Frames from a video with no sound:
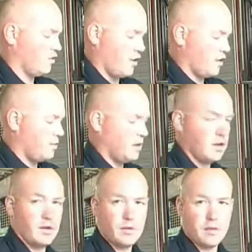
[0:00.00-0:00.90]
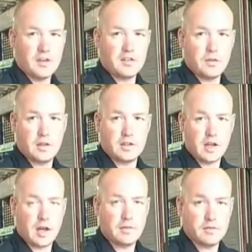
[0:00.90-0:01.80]
Transmit, press it one
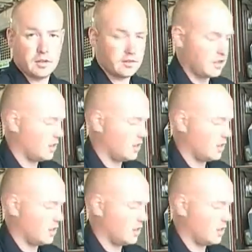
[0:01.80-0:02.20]
time, start